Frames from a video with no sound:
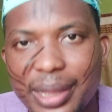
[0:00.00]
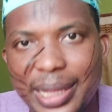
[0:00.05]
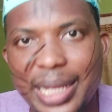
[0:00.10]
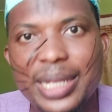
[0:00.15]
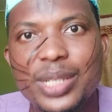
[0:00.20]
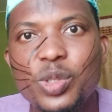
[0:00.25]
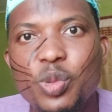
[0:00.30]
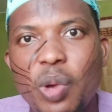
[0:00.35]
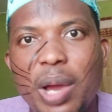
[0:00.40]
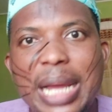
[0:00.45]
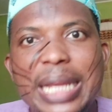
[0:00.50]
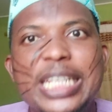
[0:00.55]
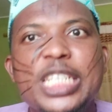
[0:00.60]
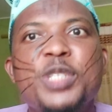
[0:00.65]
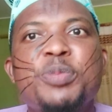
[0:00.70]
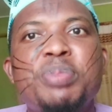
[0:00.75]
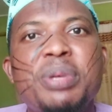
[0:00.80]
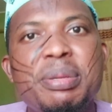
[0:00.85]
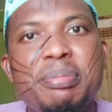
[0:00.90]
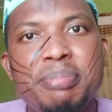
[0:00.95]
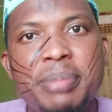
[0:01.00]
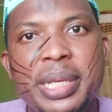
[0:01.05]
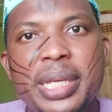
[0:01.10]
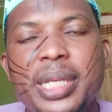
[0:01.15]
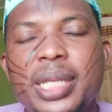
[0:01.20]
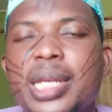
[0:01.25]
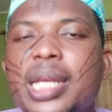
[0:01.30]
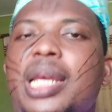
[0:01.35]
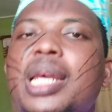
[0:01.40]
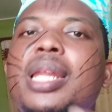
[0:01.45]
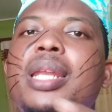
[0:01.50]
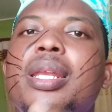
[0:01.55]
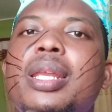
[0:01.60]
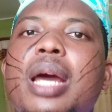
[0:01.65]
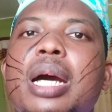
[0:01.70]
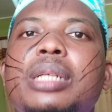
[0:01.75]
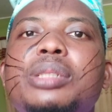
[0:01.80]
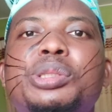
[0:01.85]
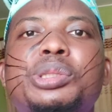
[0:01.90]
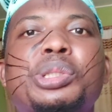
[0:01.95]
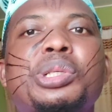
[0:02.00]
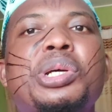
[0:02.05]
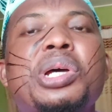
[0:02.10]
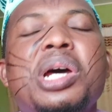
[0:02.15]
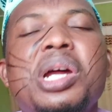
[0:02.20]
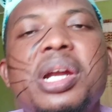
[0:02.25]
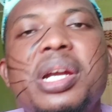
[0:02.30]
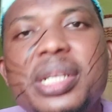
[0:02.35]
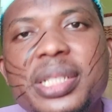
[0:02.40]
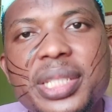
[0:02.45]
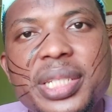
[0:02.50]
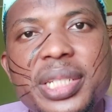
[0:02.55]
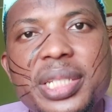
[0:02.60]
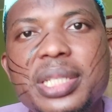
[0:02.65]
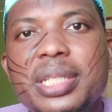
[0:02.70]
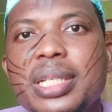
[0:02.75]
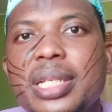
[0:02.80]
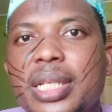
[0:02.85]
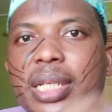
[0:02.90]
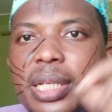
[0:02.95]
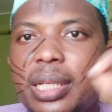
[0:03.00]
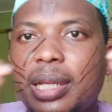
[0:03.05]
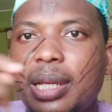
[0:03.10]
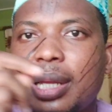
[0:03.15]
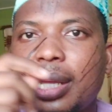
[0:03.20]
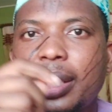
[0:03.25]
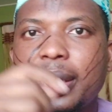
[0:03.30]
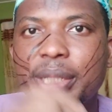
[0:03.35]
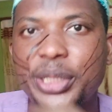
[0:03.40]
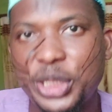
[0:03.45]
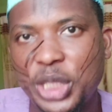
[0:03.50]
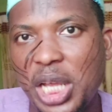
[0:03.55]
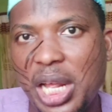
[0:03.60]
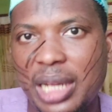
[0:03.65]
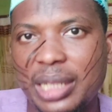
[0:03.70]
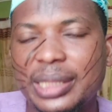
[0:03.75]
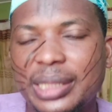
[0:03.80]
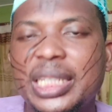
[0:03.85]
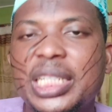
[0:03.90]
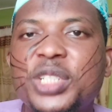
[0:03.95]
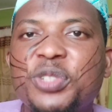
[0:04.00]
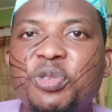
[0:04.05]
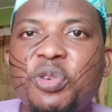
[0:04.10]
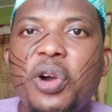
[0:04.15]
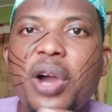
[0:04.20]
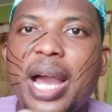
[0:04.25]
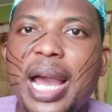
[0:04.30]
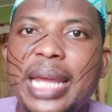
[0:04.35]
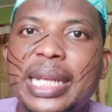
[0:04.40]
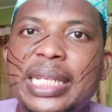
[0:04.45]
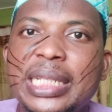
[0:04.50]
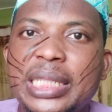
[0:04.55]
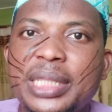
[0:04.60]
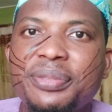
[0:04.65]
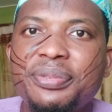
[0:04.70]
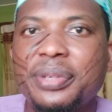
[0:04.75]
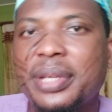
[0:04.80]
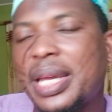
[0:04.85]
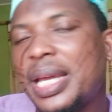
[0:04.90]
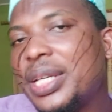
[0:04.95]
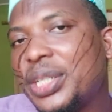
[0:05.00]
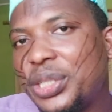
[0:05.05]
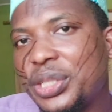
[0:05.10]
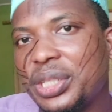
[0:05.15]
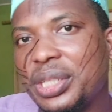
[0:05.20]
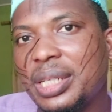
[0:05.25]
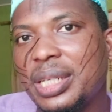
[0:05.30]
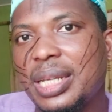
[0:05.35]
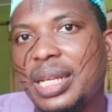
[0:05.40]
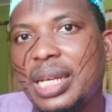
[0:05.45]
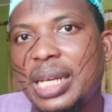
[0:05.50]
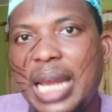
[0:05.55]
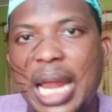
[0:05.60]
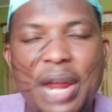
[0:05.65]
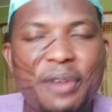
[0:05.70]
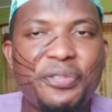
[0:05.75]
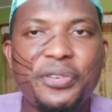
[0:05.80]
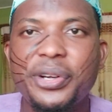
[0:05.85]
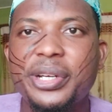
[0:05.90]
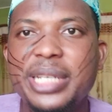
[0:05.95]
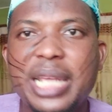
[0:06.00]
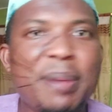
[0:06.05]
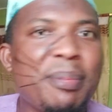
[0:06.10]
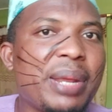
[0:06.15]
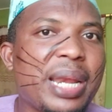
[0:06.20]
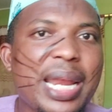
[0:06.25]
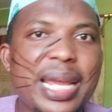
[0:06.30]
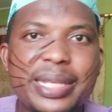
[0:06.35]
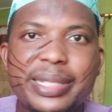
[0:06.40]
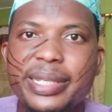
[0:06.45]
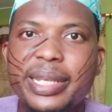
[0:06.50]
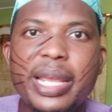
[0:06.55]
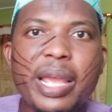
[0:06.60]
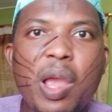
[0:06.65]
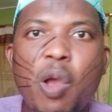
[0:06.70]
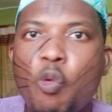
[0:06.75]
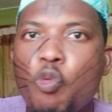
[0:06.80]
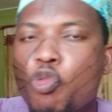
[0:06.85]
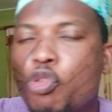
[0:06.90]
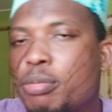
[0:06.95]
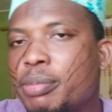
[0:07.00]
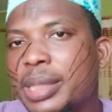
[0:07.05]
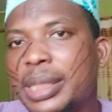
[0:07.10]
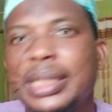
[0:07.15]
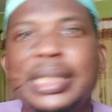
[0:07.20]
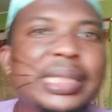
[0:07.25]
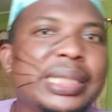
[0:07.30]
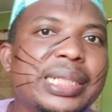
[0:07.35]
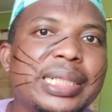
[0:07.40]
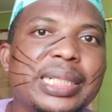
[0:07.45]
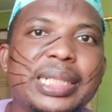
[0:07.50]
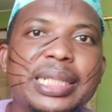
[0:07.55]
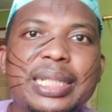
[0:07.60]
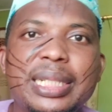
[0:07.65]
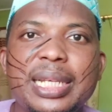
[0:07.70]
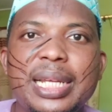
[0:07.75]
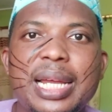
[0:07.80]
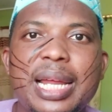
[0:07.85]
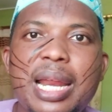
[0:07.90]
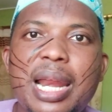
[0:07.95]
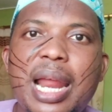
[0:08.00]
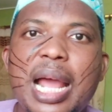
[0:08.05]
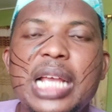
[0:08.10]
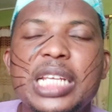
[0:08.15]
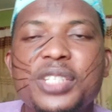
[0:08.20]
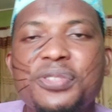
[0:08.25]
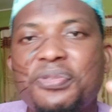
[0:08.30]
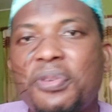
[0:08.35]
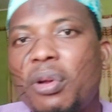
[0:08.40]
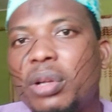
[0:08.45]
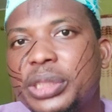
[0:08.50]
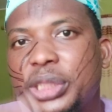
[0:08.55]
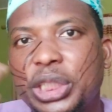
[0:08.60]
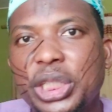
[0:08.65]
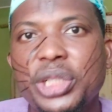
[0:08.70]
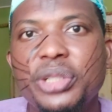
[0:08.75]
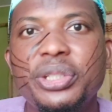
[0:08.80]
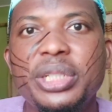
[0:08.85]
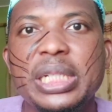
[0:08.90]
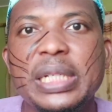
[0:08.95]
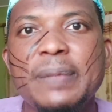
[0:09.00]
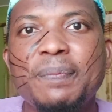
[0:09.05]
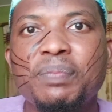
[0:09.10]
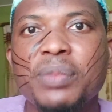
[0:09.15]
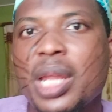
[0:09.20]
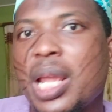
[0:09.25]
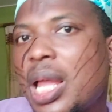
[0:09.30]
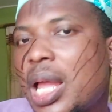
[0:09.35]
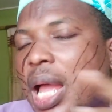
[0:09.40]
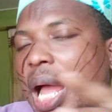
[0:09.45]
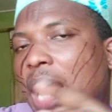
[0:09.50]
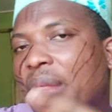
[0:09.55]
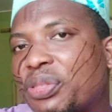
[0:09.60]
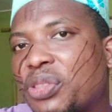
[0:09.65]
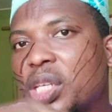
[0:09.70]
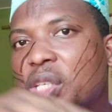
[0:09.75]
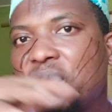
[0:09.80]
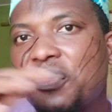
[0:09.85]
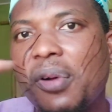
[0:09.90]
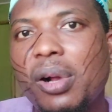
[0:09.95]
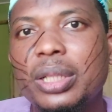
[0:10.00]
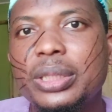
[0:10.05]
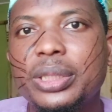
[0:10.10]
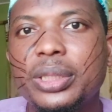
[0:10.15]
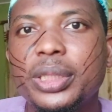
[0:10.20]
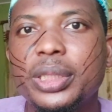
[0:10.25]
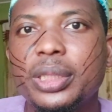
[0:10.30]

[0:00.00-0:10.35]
That is what is being made. Not to hurt the child, it's for identification. Like for example, let's say a woman has 4 children, and those 4,